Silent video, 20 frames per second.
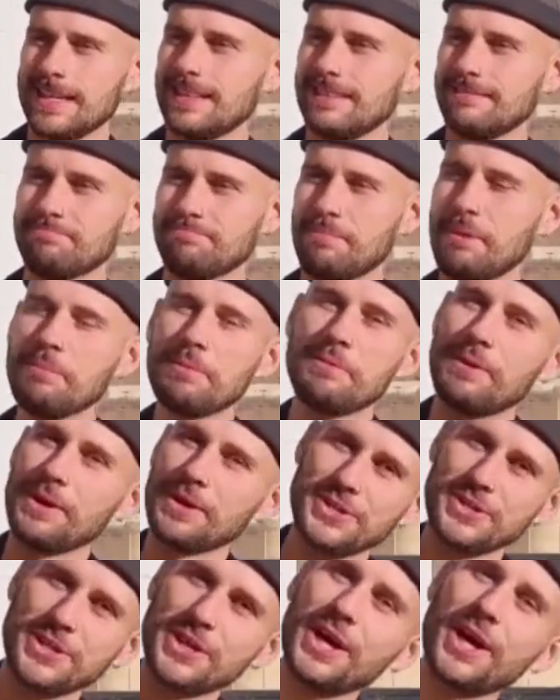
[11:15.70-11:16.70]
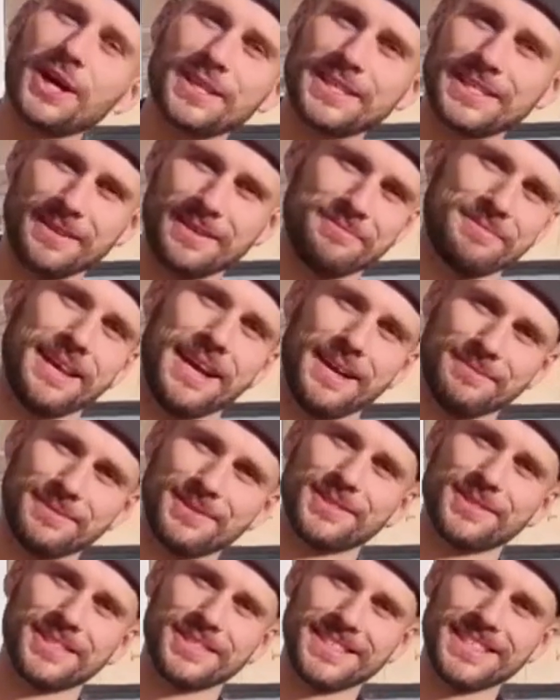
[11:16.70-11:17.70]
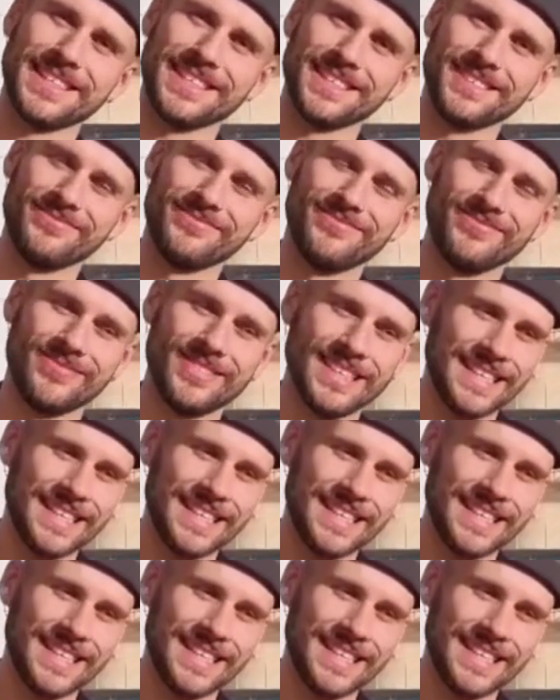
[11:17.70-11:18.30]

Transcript: people were shocked sometimes to see him.